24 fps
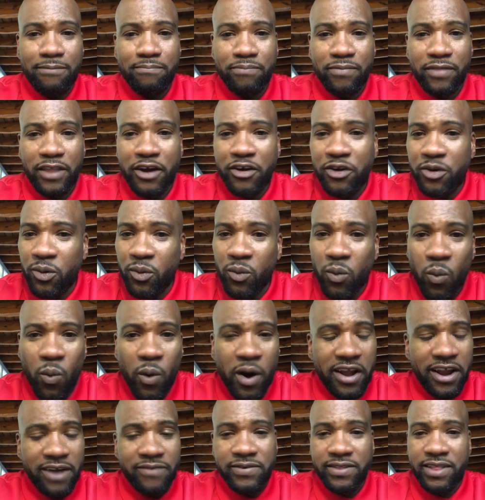they're doing
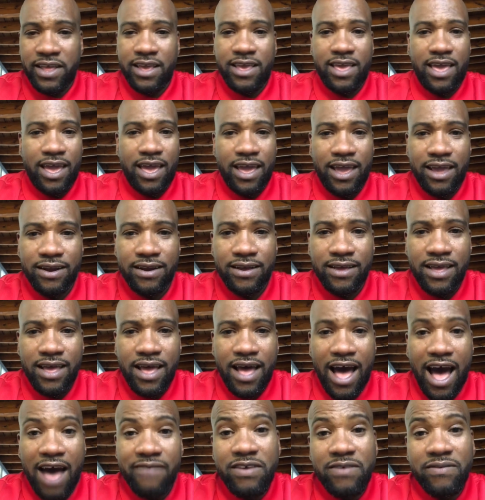whatever they can.
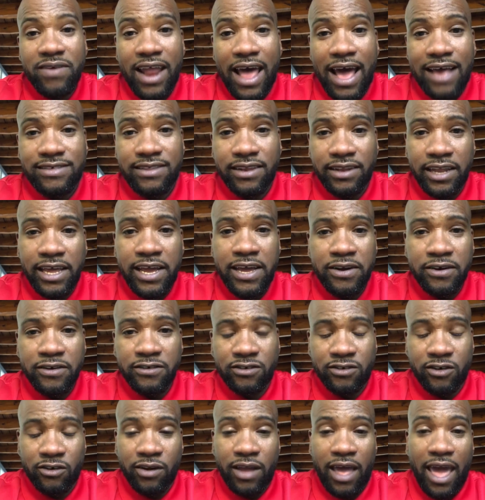I've even asked leaders
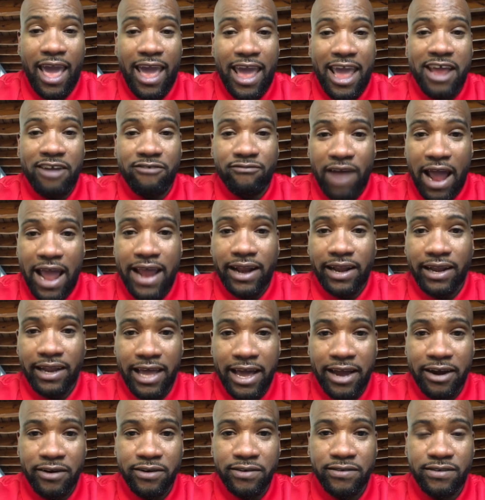to handwrite
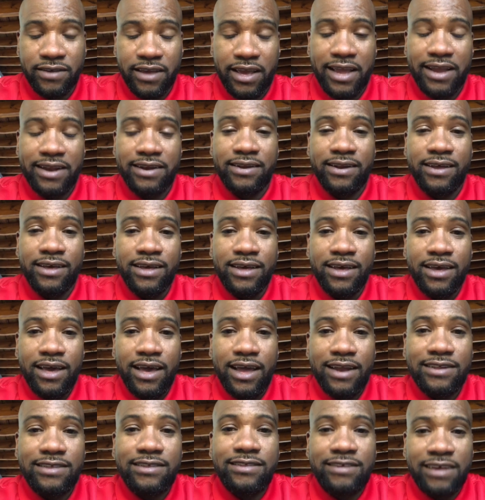letters and
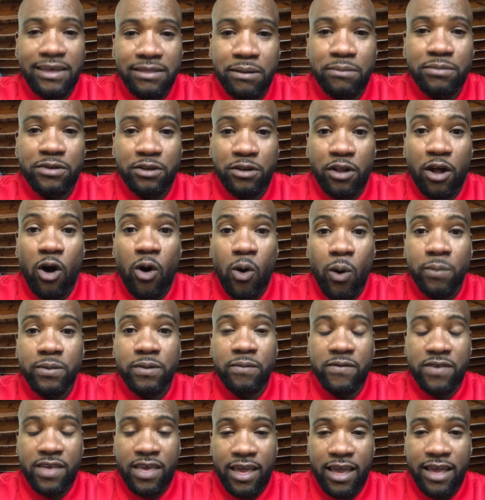send them to the homes
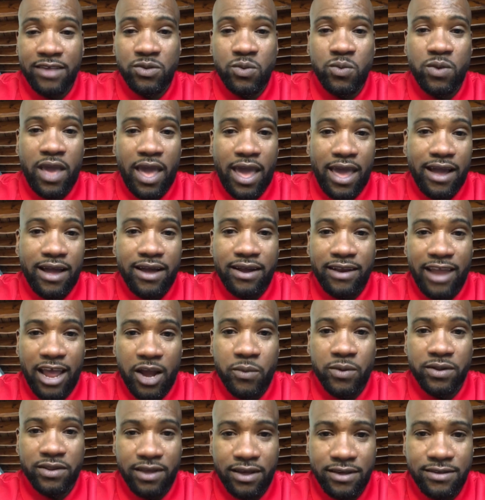of kids who can't
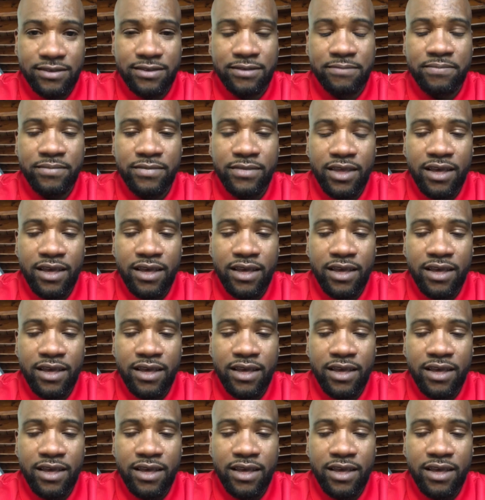connect with us.